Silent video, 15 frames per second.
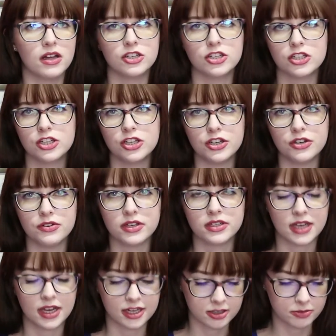It's just a
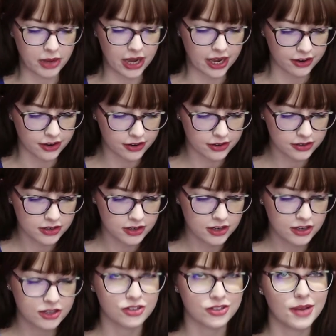unisex pattern,
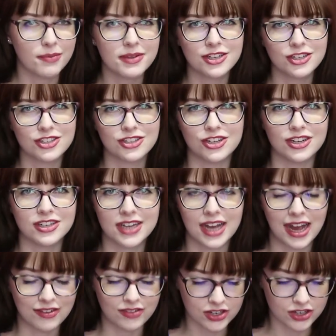so something just good to
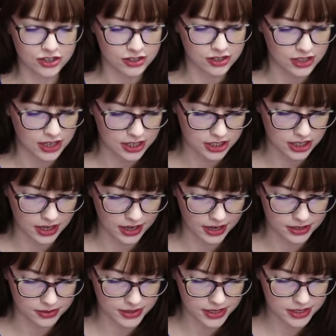have in your collection
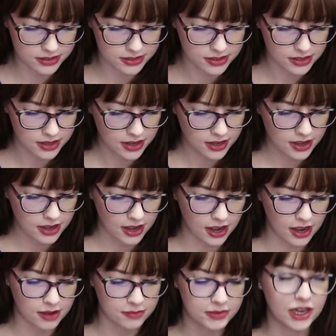anyways.
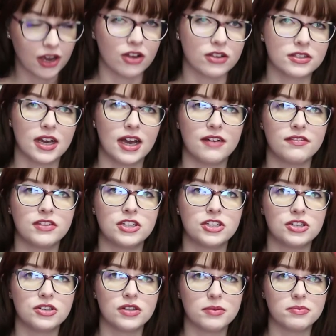They also have the
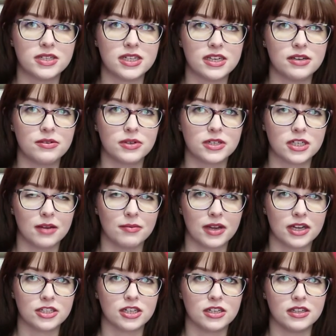tulip tee, which I
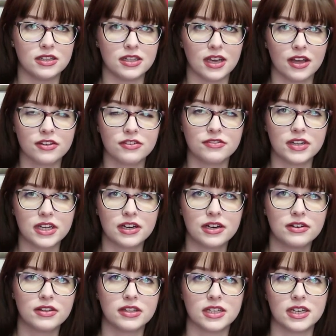mentioned in the other
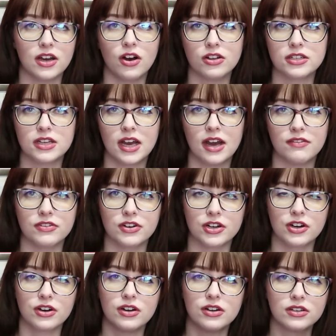video that they also have for
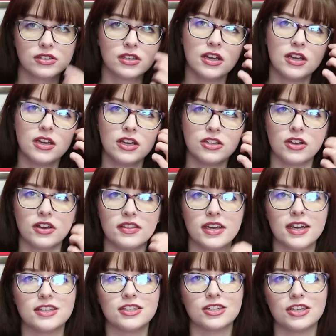girls. So I
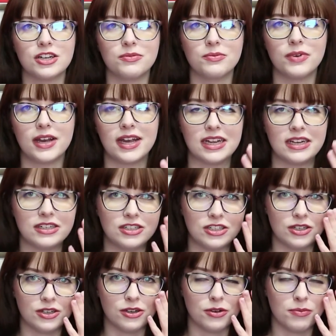think it's a good way
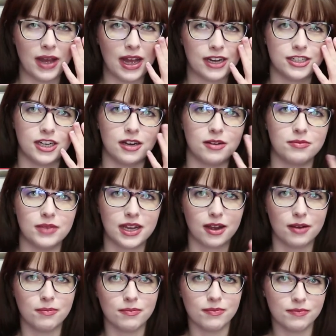to match up like
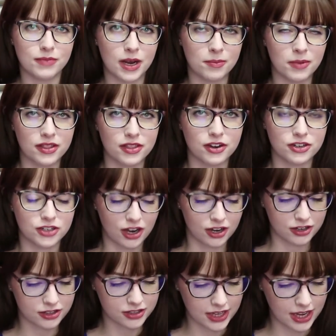a
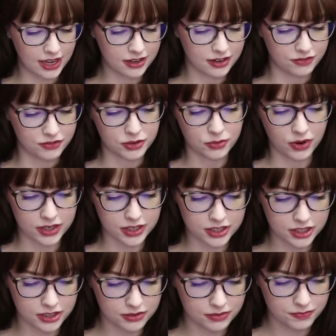mother-daughter set if you wanted
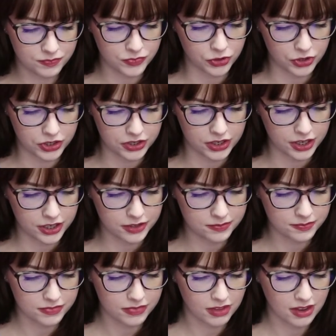to, or you could.
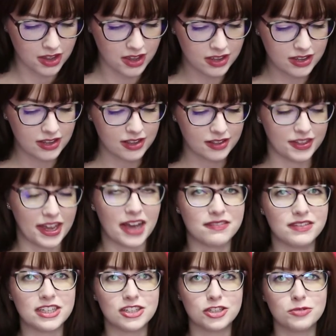They
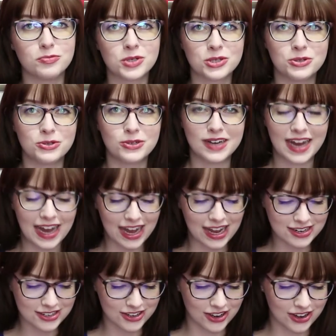have a super cool
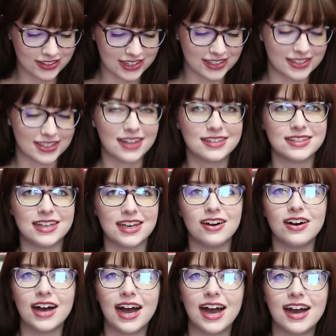hat called the Set
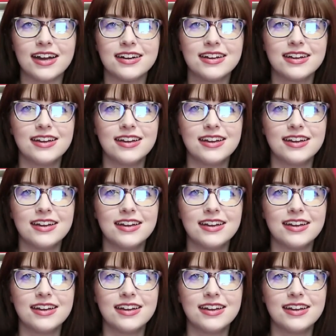Sail hat.